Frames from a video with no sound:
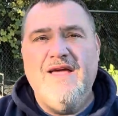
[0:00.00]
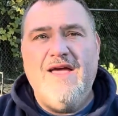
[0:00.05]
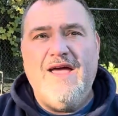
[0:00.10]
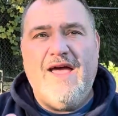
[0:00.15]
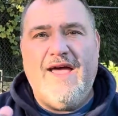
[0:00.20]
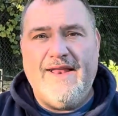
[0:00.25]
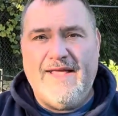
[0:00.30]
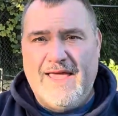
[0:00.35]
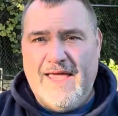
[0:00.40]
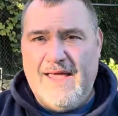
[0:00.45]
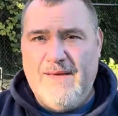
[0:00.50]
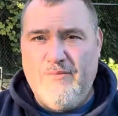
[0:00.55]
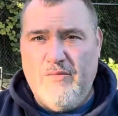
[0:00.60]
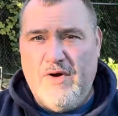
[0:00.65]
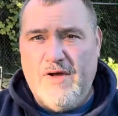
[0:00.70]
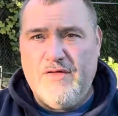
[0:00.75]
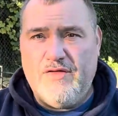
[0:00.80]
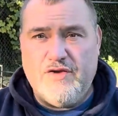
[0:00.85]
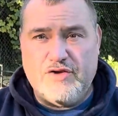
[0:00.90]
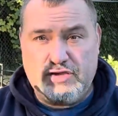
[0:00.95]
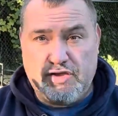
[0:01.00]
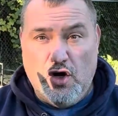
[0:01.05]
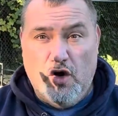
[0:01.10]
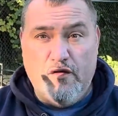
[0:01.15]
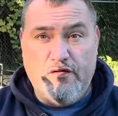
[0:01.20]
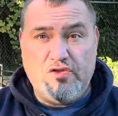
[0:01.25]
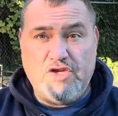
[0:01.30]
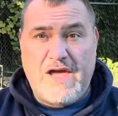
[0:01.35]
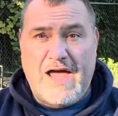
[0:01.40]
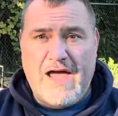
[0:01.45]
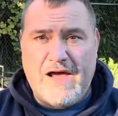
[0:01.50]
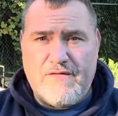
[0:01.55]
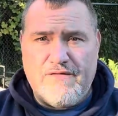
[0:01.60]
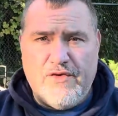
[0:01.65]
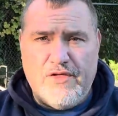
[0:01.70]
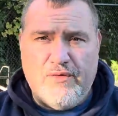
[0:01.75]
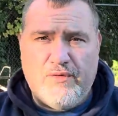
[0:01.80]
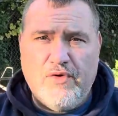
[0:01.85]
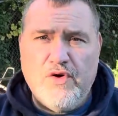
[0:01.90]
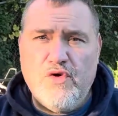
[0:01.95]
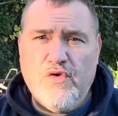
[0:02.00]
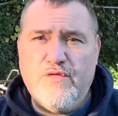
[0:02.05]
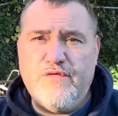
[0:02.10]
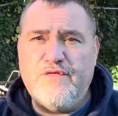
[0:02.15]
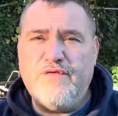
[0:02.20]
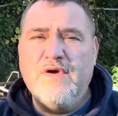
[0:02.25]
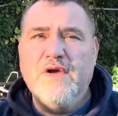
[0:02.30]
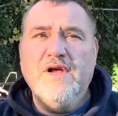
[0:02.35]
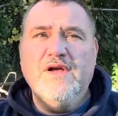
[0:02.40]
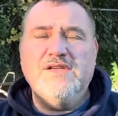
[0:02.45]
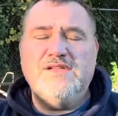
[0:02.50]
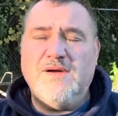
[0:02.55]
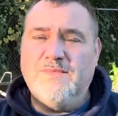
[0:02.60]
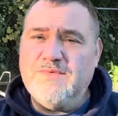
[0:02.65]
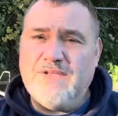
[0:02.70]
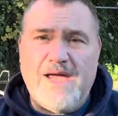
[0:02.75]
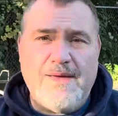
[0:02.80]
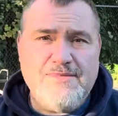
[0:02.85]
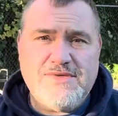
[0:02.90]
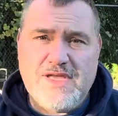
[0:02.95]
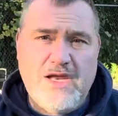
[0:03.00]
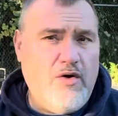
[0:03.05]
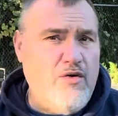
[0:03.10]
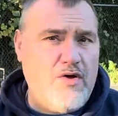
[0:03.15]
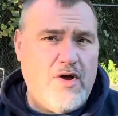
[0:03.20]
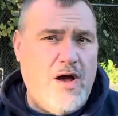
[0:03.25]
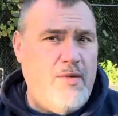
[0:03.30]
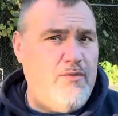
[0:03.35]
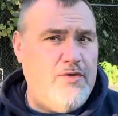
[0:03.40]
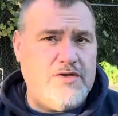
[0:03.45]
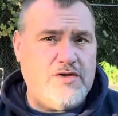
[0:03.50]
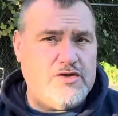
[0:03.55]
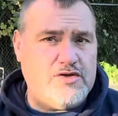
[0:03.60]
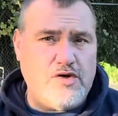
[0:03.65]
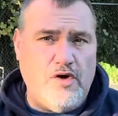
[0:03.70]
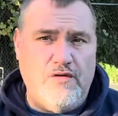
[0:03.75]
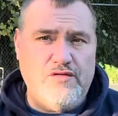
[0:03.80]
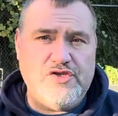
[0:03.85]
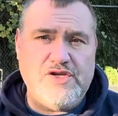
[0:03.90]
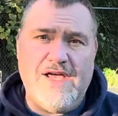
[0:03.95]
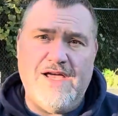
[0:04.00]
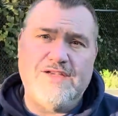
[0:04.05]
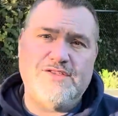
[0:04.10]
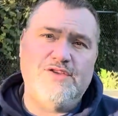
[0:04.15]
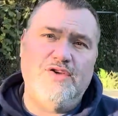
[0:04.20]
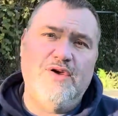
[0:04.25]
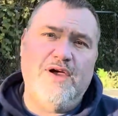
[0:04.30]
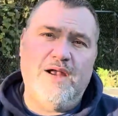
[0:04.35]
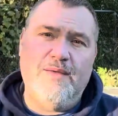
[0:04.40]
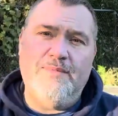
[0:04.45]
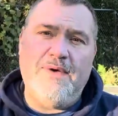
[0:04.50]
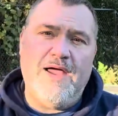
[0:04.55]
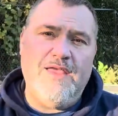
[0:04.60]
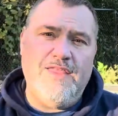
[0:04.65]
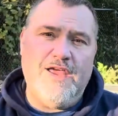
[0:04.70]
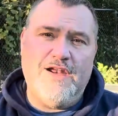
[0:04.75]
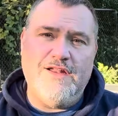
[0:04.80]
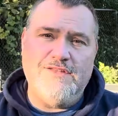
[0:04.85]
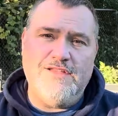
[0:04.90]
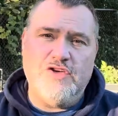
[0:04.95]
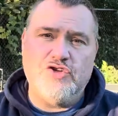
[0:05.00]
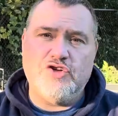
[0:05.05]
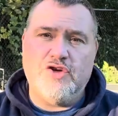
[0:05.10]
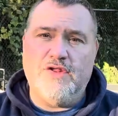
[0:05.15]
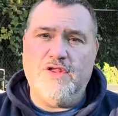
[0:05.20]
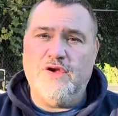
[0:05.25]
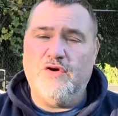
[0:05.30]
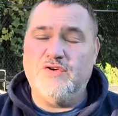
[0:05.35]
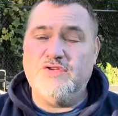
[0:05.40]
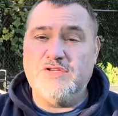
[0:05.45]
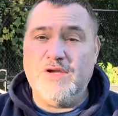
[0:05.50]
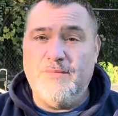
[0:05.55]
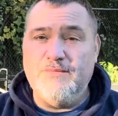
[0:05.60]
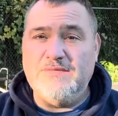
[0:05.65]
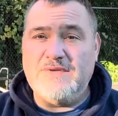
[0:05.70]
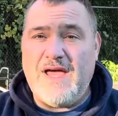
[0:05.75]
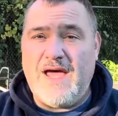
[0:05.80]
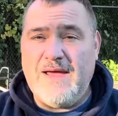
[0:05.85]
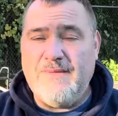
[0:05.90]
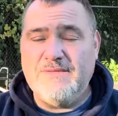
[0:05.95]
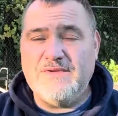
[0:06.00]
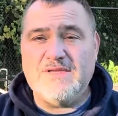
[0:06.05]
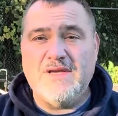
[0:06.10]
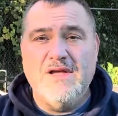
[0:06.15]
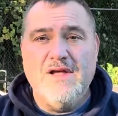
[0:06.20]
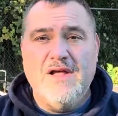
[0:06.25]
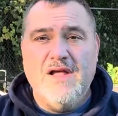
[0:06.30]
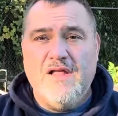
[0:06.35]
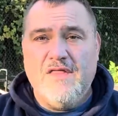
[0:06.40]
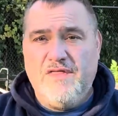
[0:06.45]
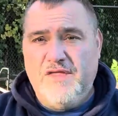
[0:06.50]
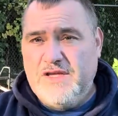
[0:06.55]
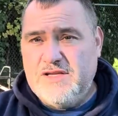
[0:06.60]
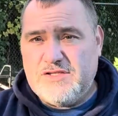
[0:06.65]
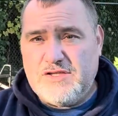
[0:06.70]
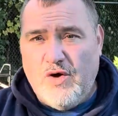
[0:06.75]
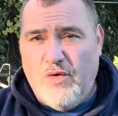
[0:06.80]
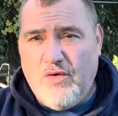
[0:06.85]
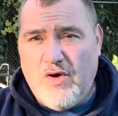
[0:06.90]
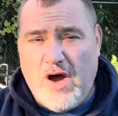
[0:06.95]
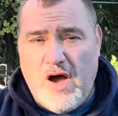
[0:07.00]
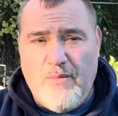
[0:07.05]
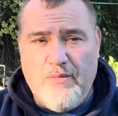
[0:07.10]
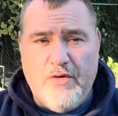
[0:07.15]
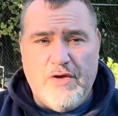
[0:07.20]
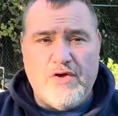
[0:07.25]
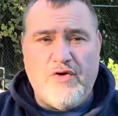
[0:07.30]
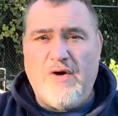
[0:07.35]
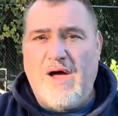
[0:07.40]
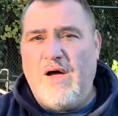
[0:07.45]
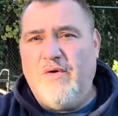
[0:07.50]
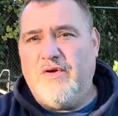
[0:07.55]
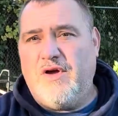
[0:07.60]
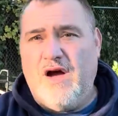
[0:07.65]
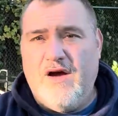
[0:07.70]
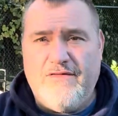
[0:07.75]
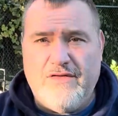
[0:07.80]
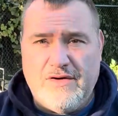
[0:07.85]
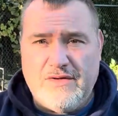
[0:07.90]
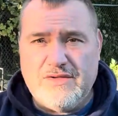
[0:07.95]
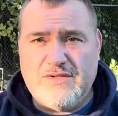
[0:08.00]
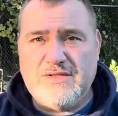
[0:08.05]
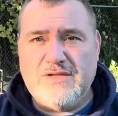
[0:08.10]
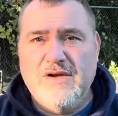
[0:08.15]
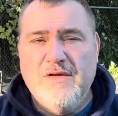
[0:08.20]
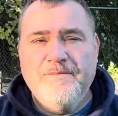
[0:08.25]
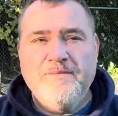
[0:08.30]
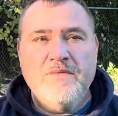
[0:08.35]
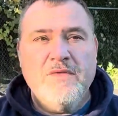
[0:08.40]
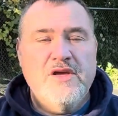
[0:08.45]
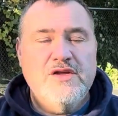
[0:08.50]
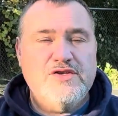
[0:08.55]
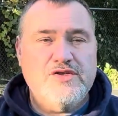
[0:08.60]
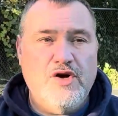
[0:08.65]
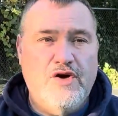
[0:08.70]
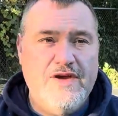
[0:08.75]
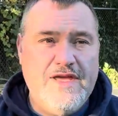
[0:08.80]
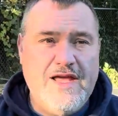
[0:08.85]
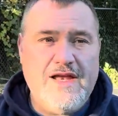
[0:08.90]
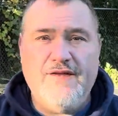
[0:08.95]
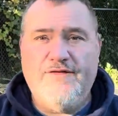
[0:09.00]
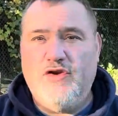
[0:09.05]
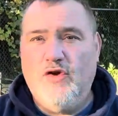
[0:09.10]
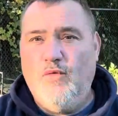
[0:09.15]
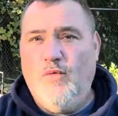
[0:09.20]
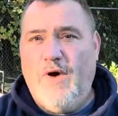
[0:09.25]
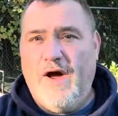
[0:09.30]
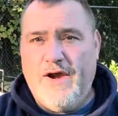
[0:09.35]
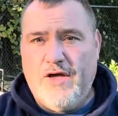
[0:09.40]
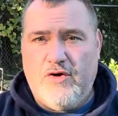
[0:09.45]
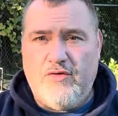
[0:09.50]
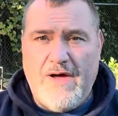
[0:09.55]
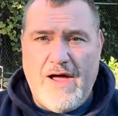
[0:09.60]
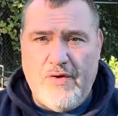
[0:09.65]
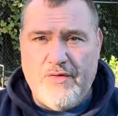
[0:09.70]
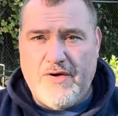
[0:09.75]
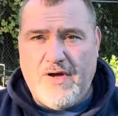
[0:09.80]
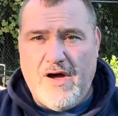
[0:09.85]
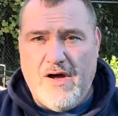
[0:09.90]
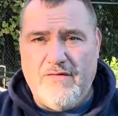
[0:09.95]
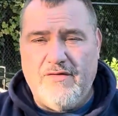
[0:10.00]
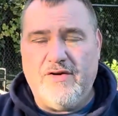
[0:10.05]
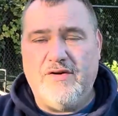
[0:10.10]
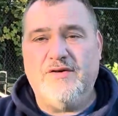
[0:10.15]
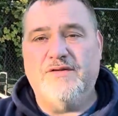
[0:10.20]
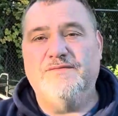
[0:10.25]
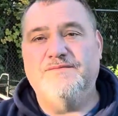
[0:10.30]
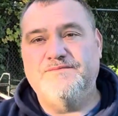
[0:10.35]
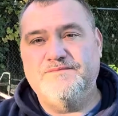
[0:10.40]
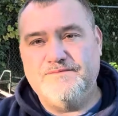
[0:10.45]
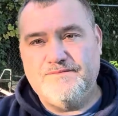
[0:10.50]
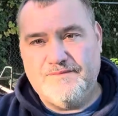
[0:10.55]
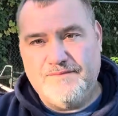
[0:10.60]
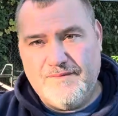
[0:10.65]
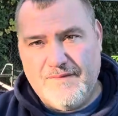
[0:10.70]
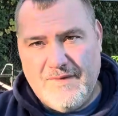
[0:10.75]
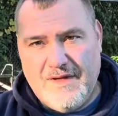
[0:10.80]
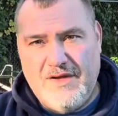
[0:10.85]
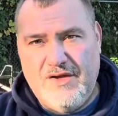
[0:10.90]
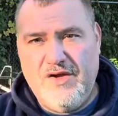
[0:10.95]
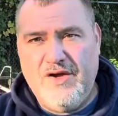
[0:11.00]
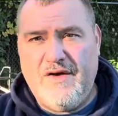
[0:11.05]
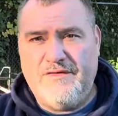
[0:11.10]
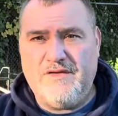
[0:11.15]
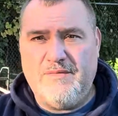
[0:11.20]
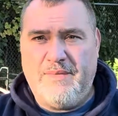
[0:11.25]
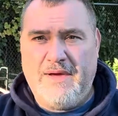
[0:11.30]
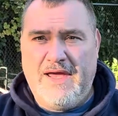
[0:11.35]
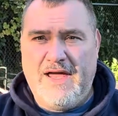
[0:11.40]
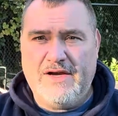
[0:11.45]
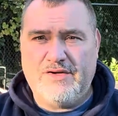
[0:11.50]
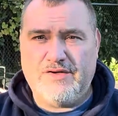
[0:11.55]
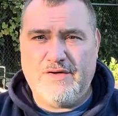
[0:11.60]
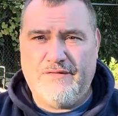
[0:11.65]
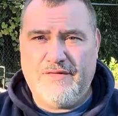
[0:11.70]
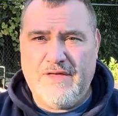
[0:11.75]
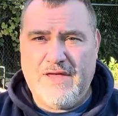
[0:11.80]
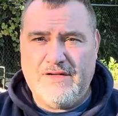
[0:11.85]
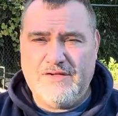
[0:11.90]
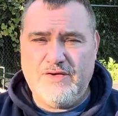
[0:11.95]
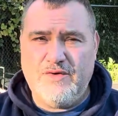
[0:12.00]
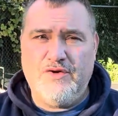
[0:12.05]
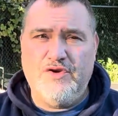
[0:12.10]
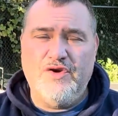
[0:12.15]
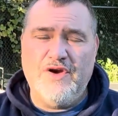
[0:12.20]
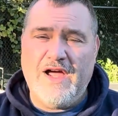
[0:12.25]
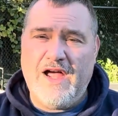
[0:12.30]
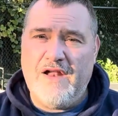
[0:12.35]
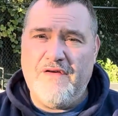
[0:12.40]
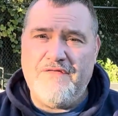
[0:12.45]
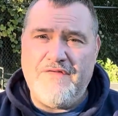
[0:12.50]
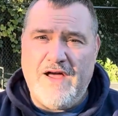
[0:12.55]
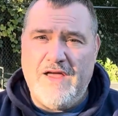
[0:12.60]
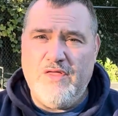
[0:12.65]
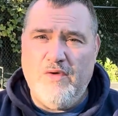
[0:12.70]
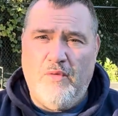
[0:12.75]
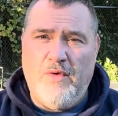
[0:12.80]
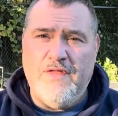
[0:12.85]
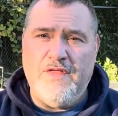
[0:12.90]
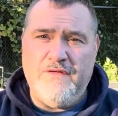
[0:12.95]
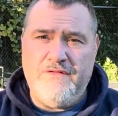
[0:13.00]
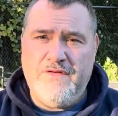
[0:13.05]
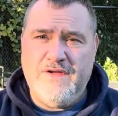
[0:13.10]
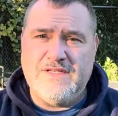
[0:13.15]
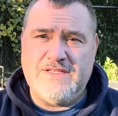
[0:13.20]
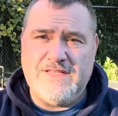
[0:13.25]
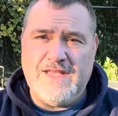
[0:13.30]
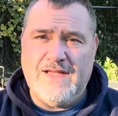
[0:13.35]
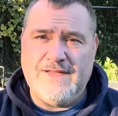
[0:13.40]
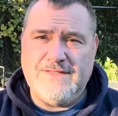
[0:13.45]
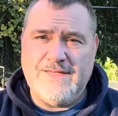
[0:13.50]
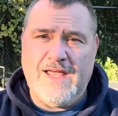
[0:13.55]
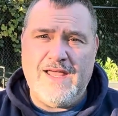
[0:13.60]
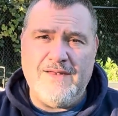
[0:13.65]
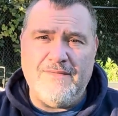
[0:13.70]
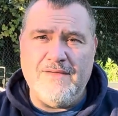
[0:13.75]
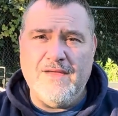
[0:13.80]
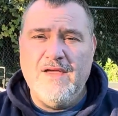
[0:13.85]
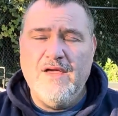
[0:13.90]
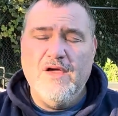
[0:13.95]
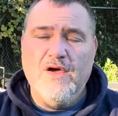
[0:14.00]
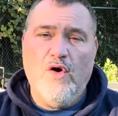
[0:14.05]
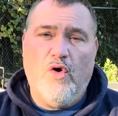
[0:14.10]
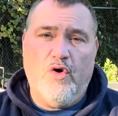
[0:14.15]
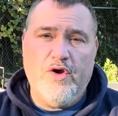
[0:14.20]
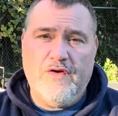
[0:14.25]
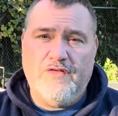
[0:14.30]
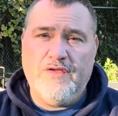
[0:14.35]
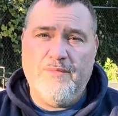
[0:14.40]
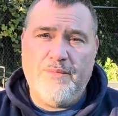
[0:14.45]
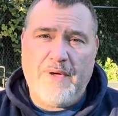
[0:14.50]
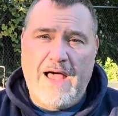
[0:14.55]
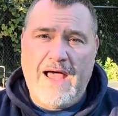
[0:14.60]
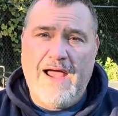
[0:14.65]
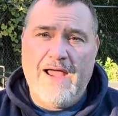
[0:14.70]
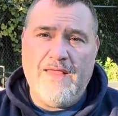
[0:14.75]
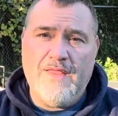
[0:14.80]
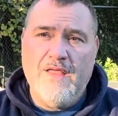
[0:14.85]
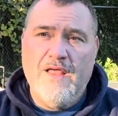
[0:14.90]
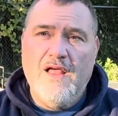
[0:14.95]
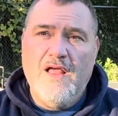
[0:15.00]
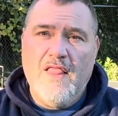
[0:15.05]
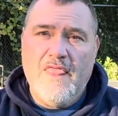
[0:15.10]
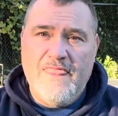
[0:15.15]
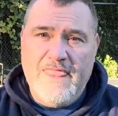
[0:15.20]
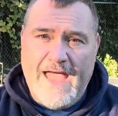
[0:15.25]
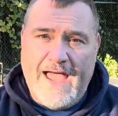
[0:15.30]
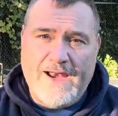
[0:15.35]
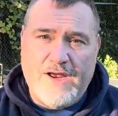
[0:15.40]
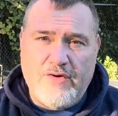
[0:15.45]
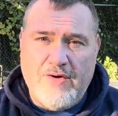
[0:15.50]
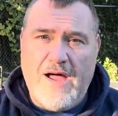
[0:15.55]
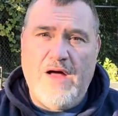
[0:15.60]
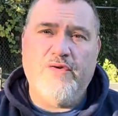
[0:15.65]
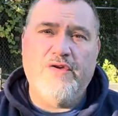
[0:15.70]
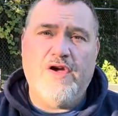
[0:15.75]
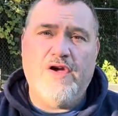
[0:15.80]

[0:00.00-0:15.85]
It came with the stove jack for the roof. Sometimes they don't come with the stove jack, so you got to buy that additionally. Or sometimes these don't come with ground covers. So again, if you want a ground cover, you have to pay extra for that too, and you got to find the one that fits that tent. Or you have to buy that ground